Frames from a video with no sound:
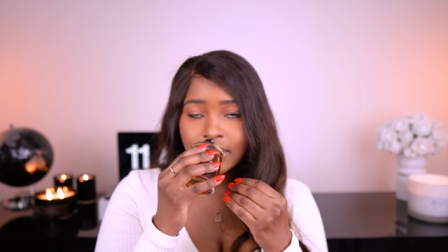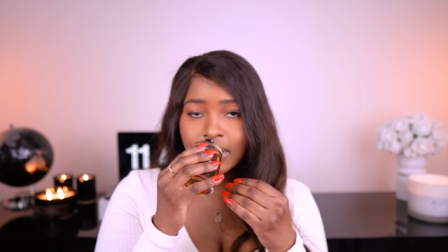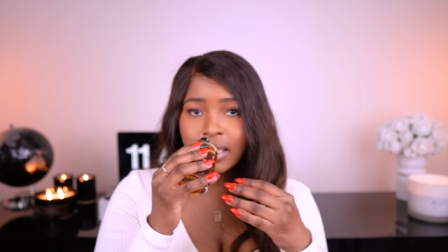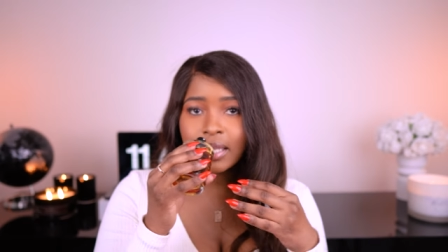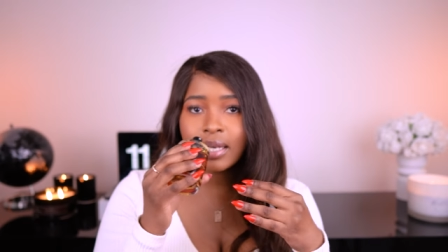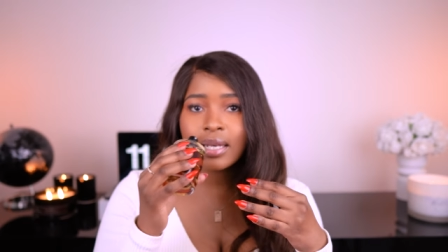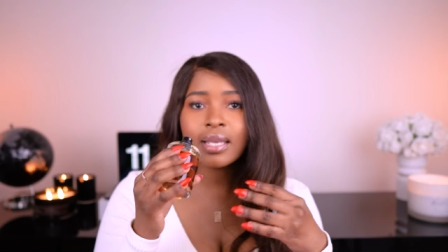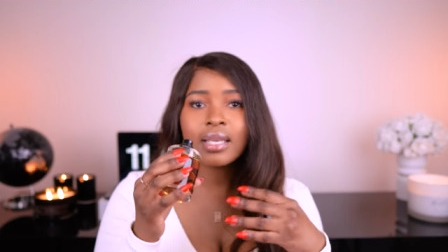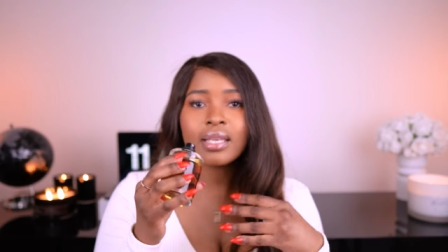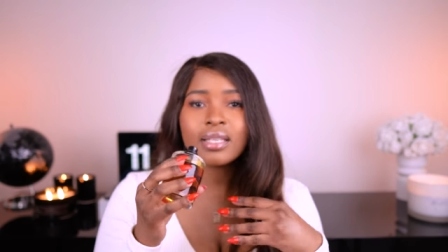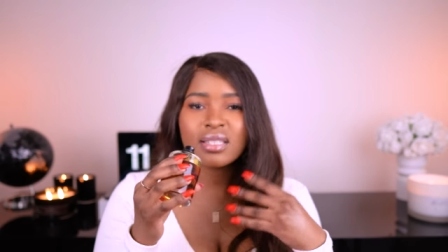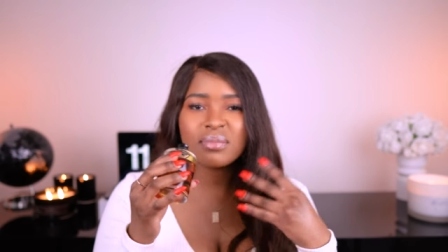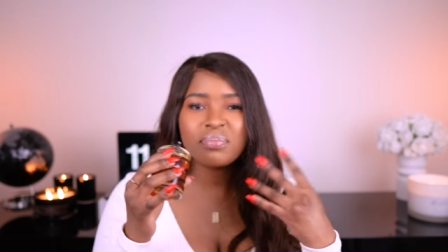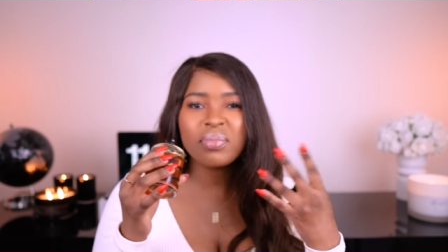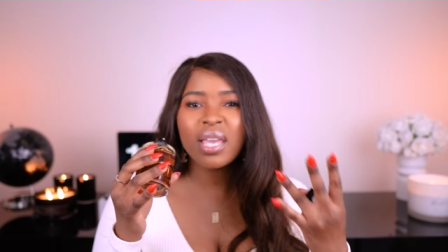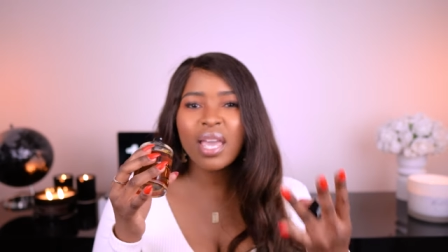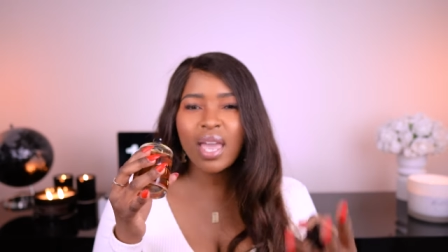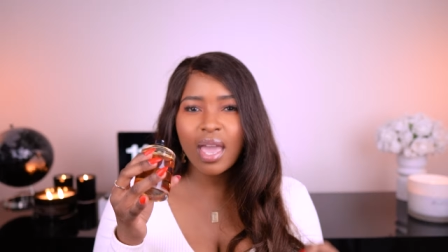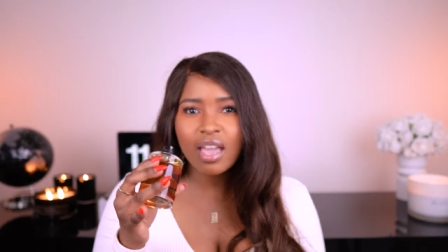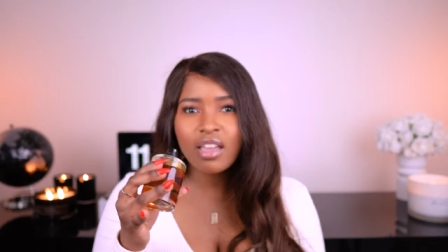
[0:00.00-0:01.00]
In his
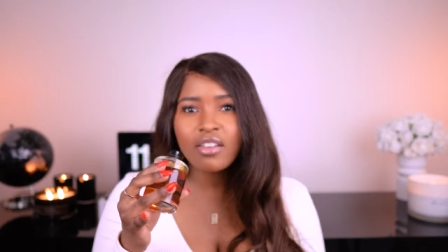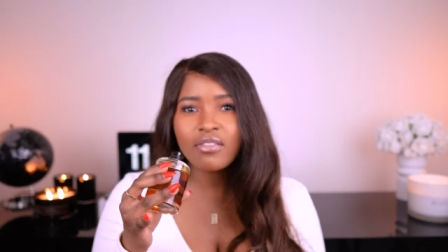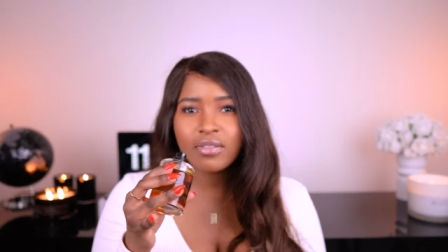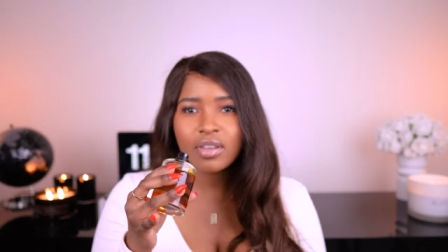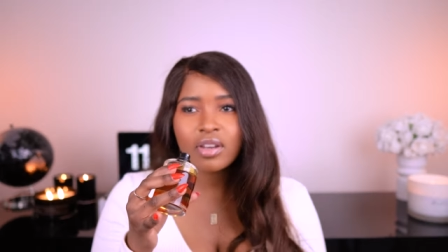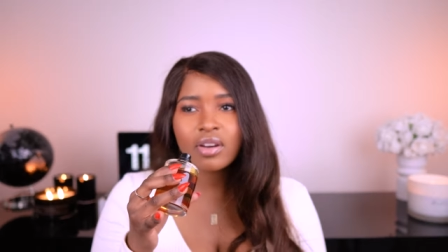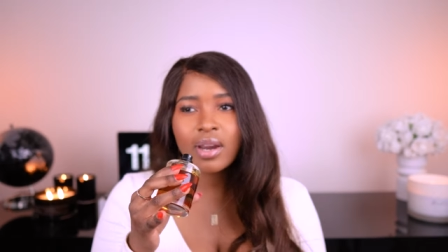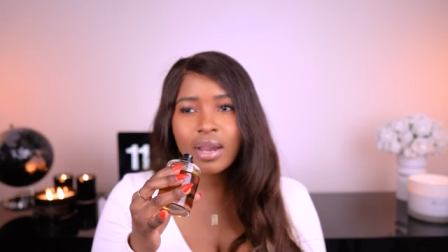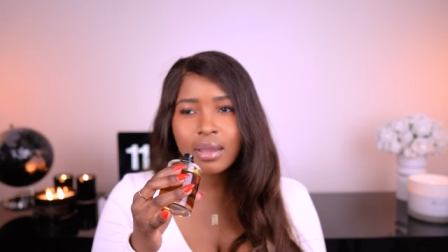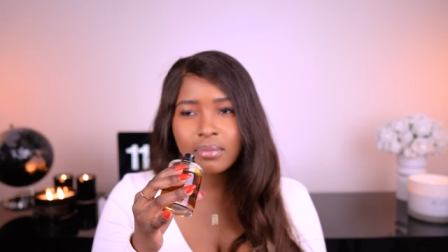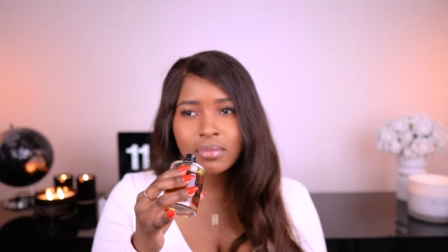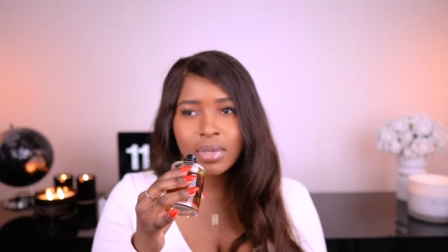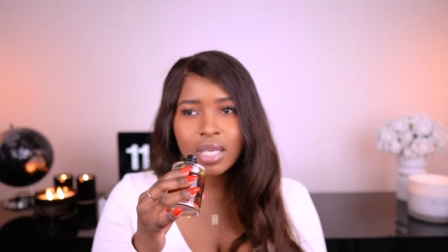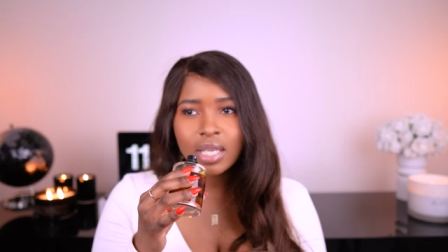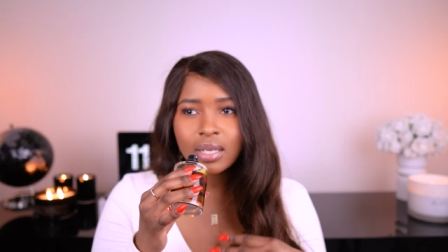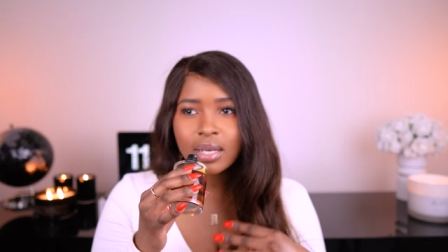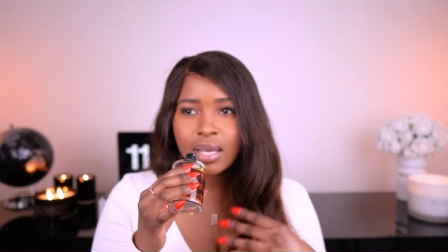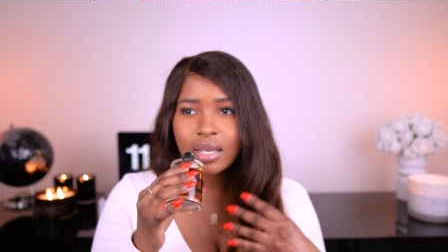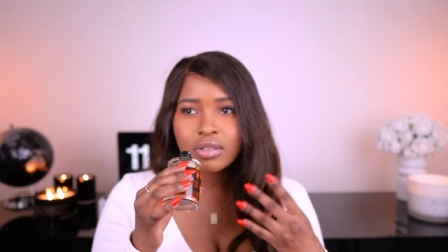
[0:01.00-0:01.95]
behavior, I mean,